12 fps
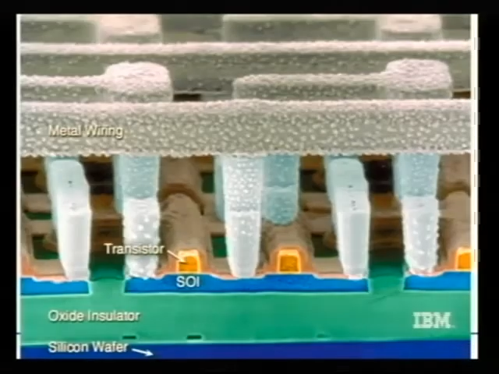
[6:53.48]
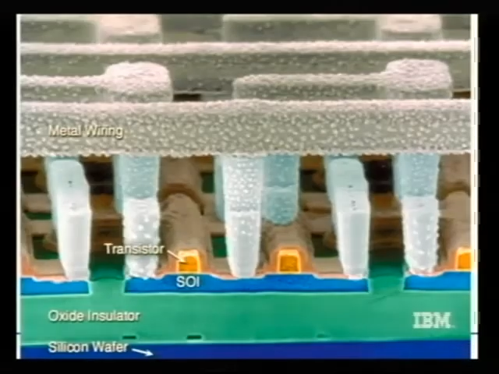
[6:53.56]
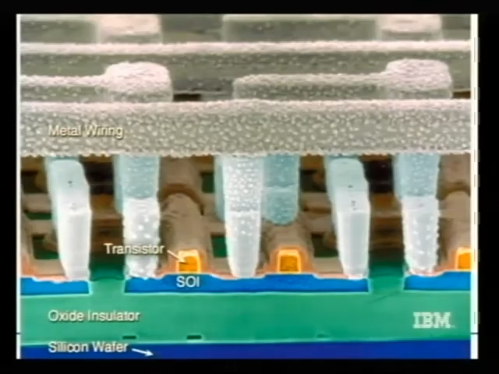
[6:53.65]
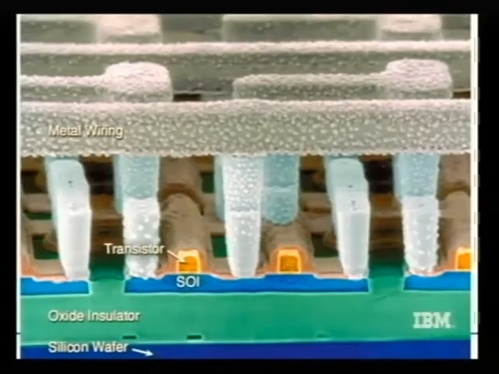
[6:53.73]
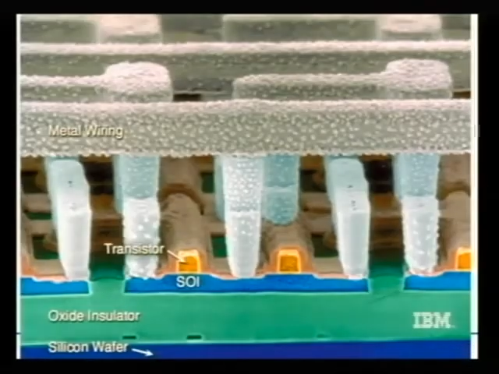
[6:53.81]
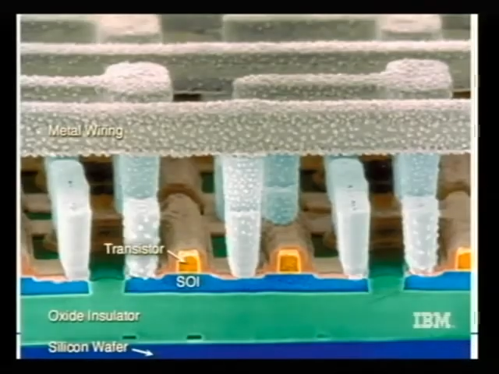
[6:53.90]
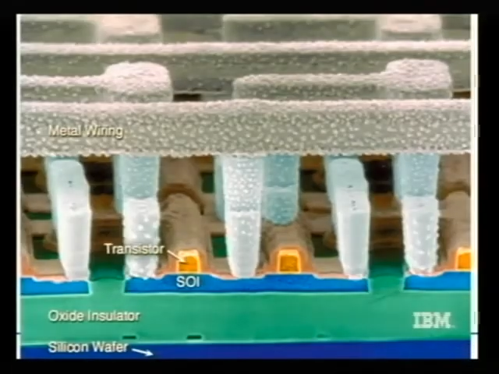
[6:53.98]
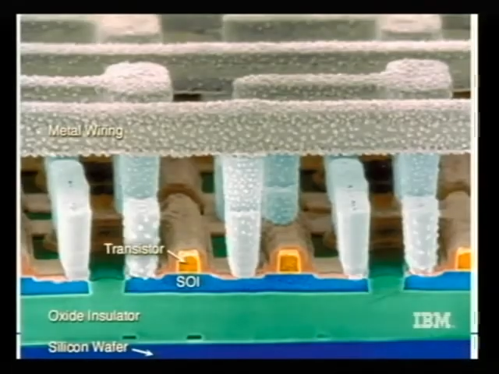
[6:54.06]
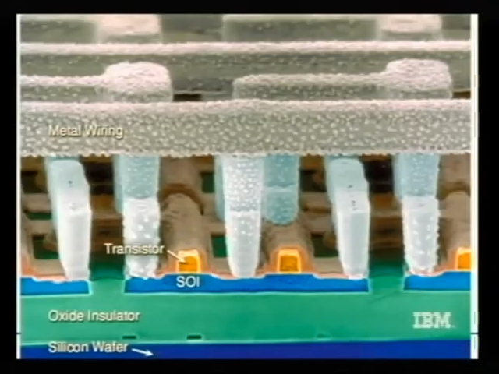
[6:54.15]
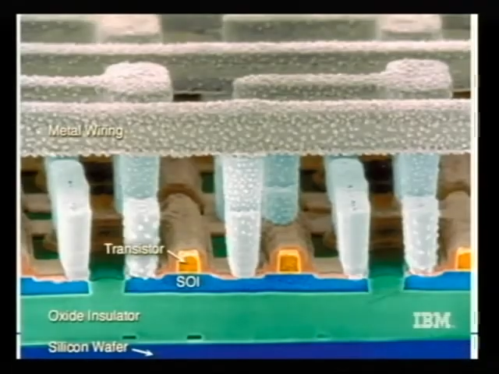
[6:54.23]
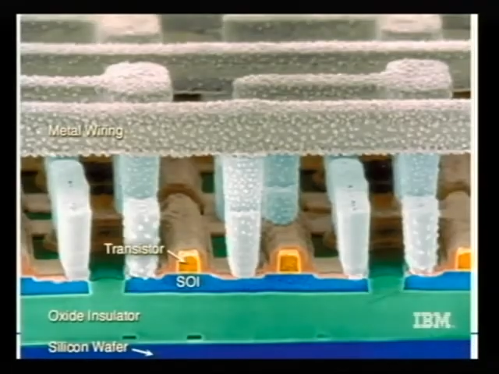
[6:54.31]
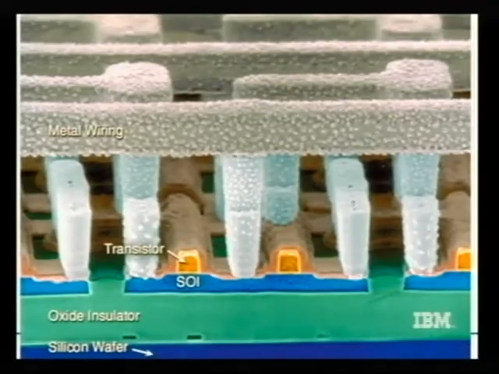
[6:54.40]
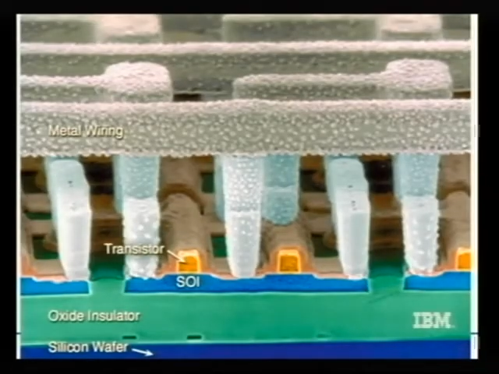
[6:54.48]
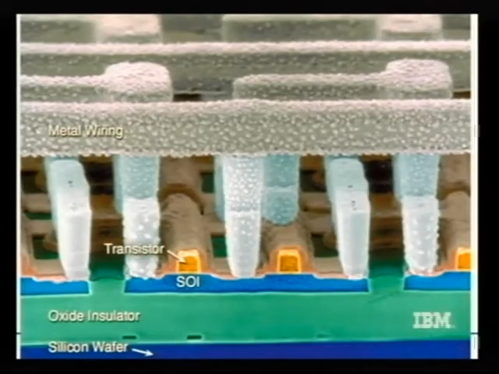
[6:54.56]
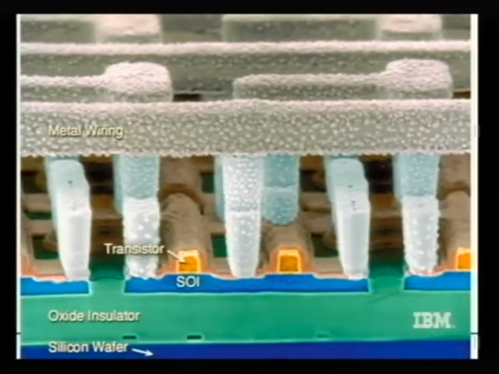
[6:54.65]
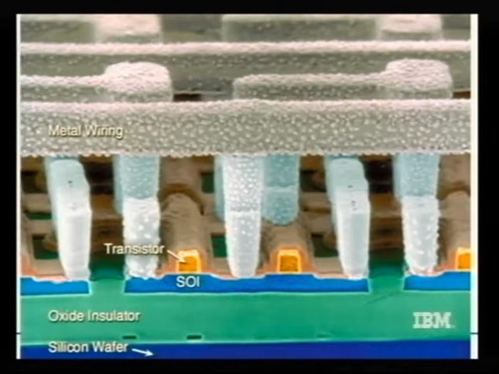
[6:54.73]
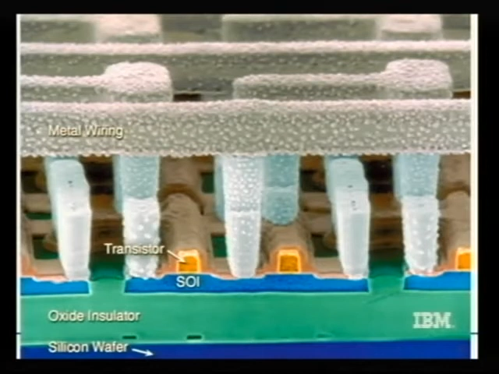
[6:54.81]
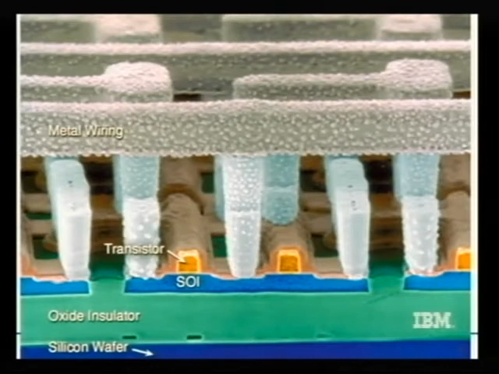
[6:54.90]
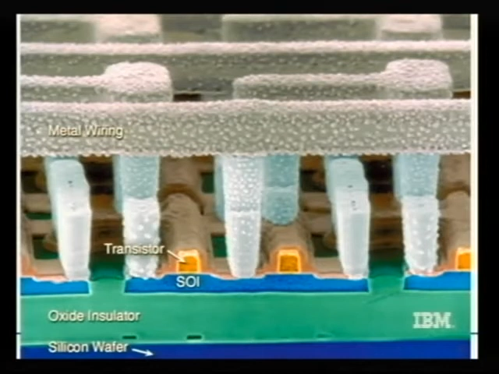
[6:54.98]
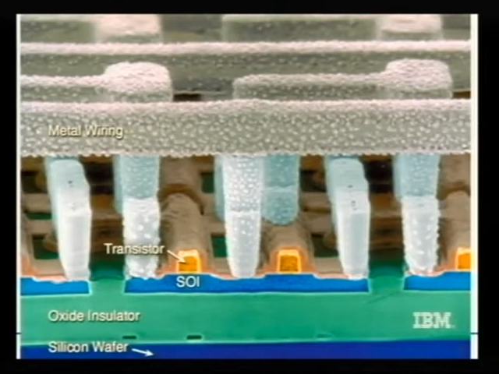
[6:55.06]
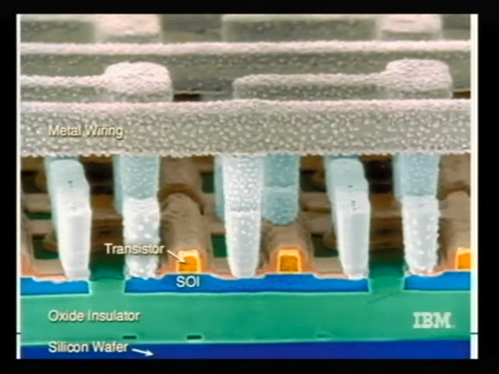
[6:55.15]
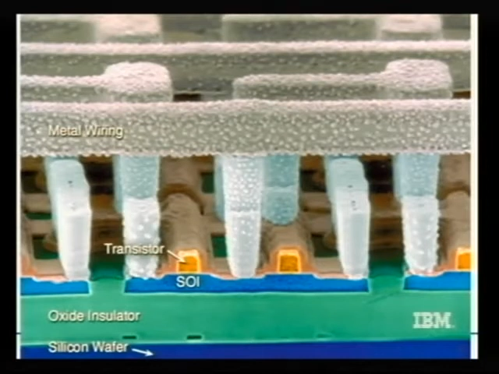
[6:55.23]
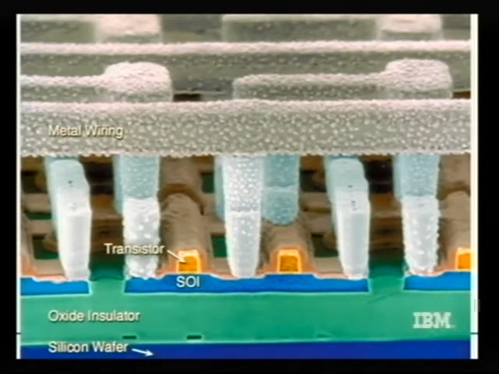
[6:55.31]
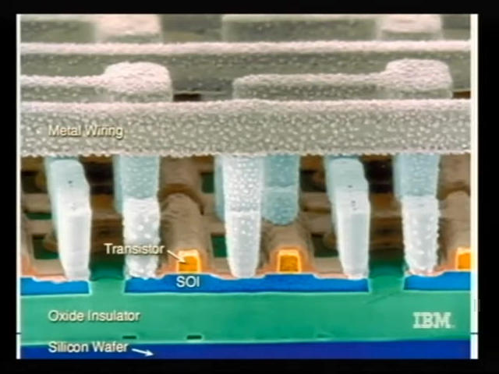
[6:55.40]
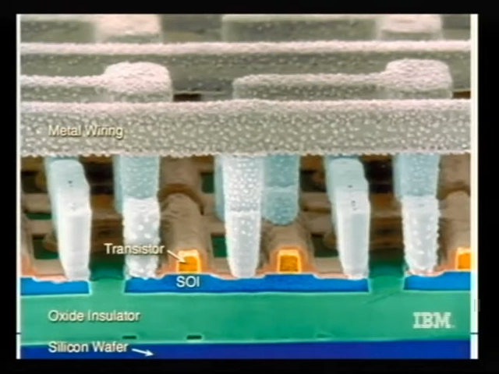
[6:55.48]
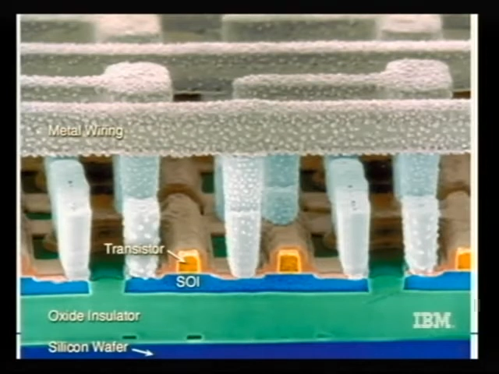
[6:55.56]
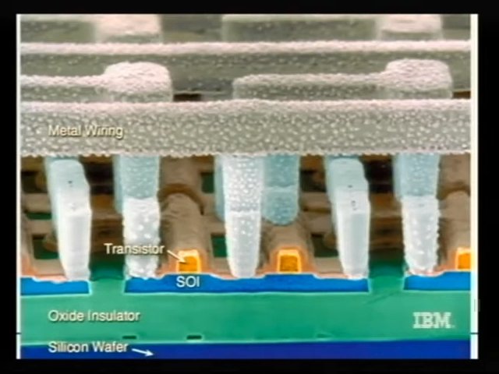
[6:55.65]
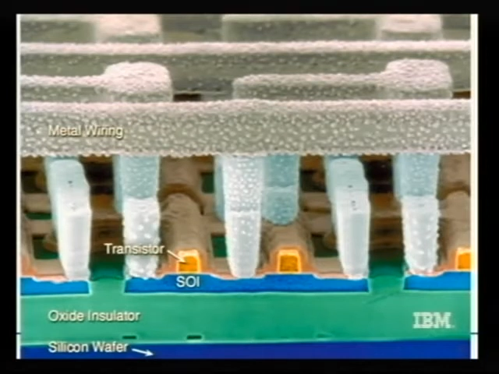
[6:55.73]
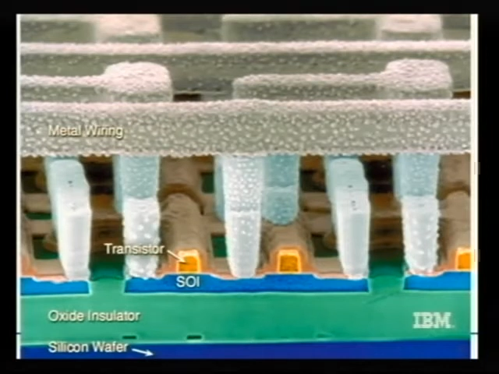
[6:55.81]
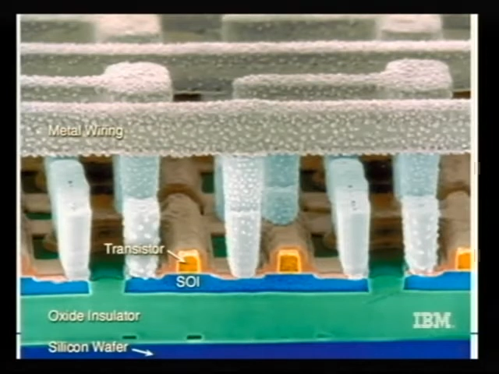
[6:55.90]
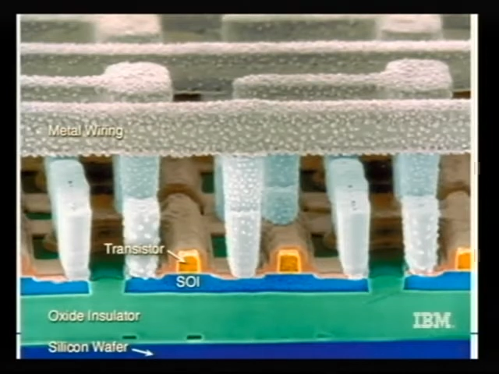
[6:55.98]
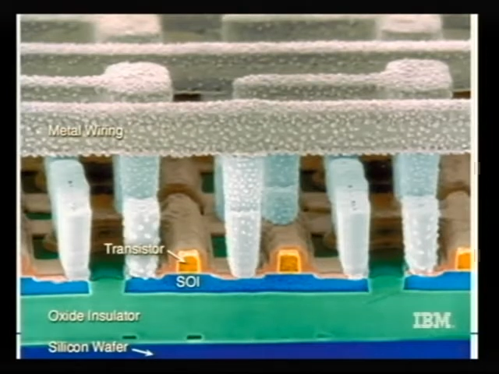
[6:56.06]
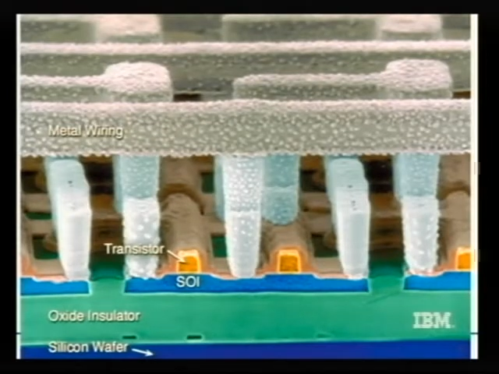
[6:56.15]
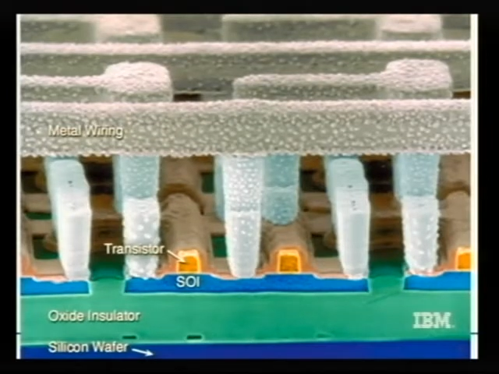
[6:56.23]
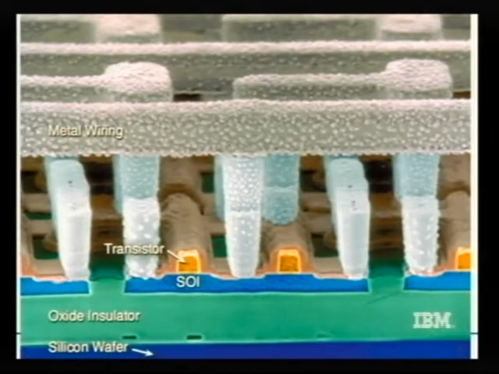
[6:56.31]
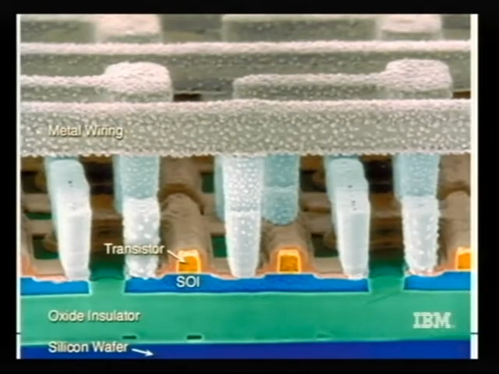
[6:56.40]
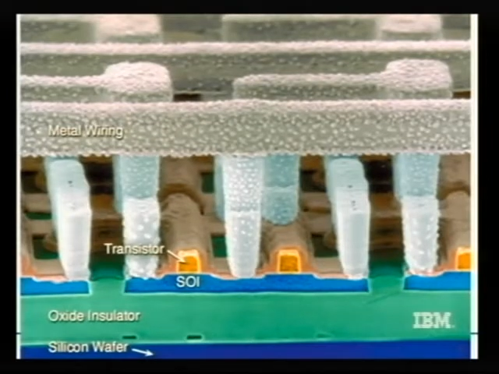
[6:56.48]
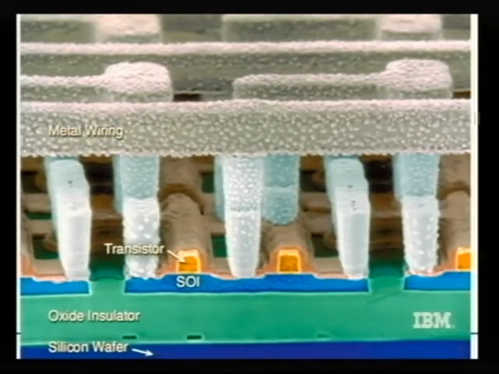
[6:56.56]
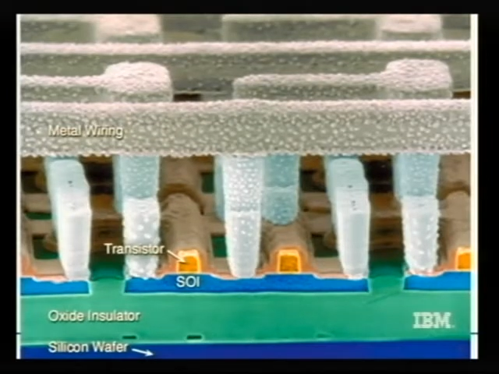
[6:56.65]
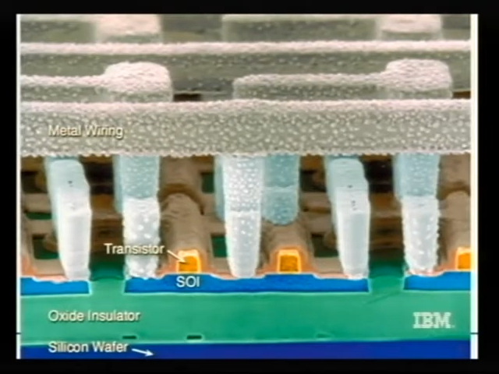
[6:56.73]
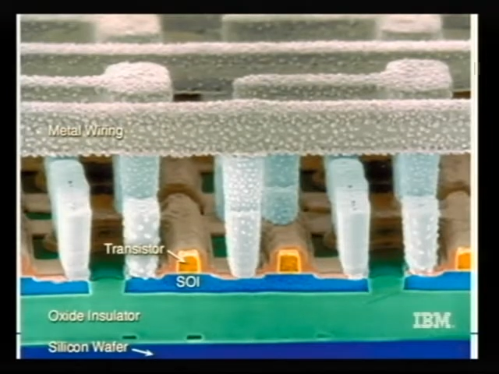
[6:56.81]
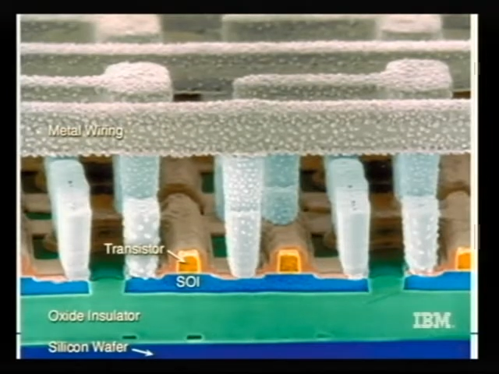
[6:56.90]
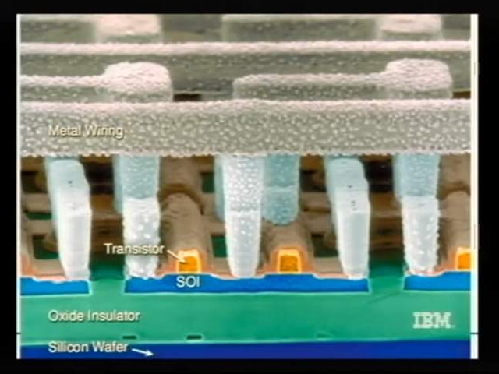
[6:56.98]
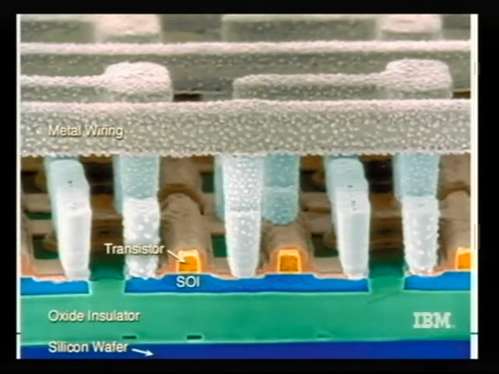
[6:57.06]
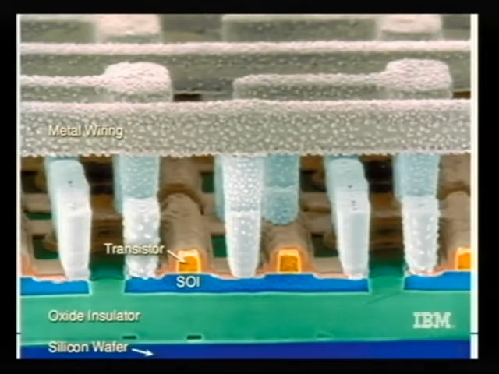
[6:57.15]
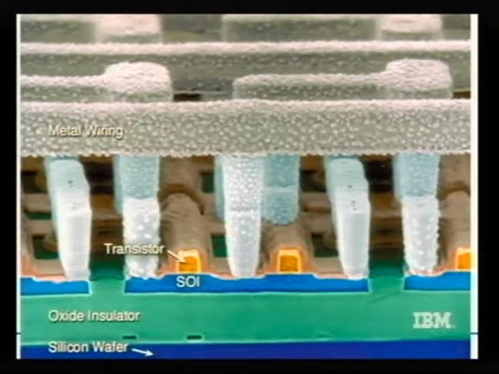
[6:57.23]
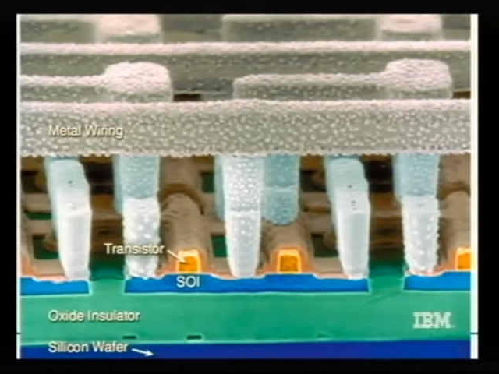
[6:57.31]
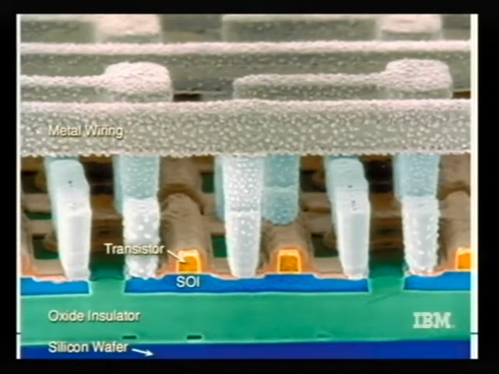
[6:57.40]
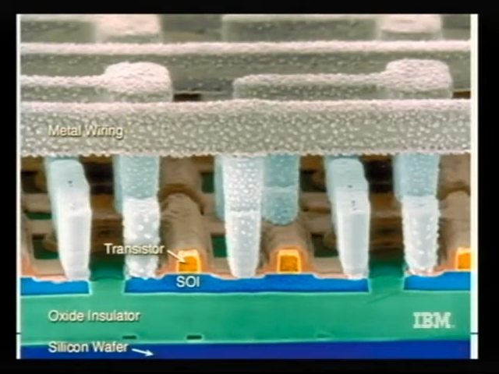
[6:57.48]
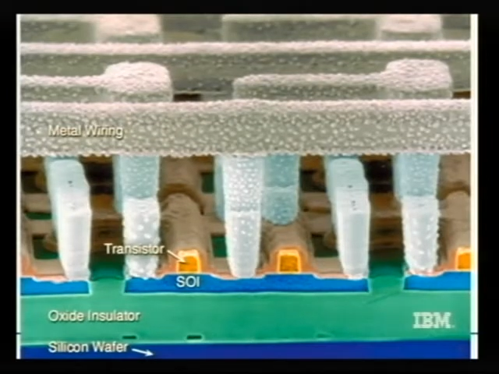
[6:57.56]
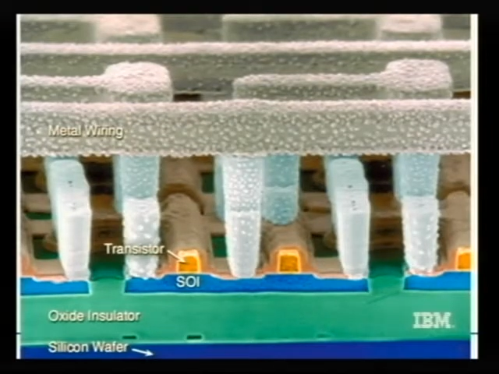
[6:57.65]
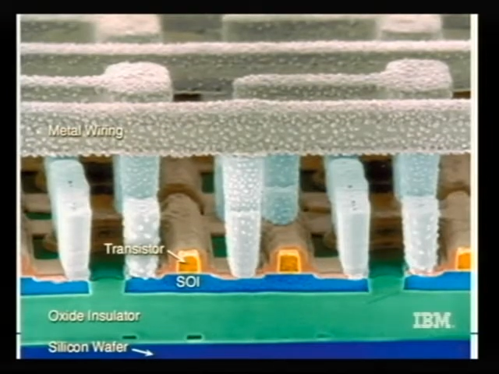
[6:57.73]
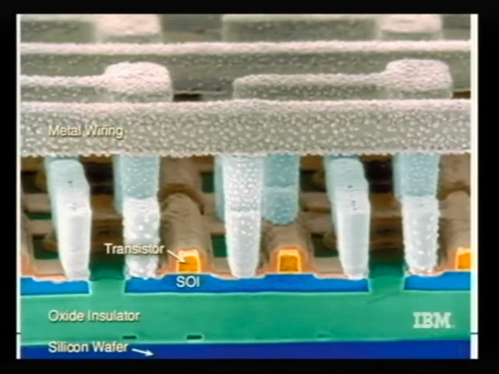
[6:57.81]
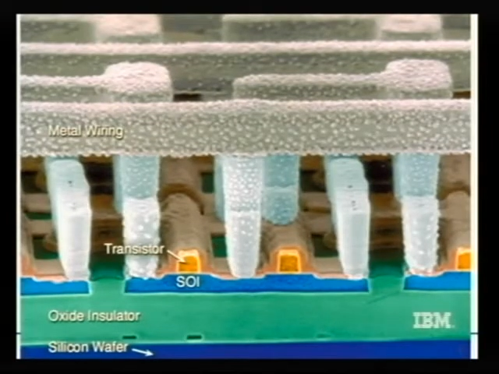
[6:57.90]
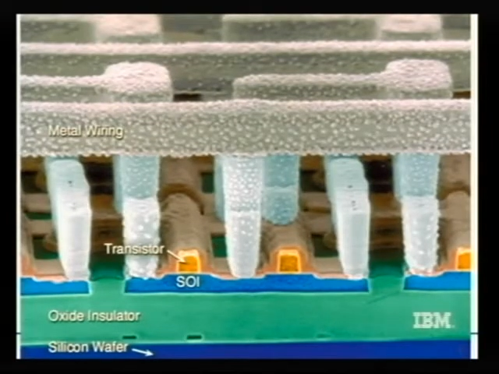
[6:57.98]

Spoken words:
[unreadable: no face in view]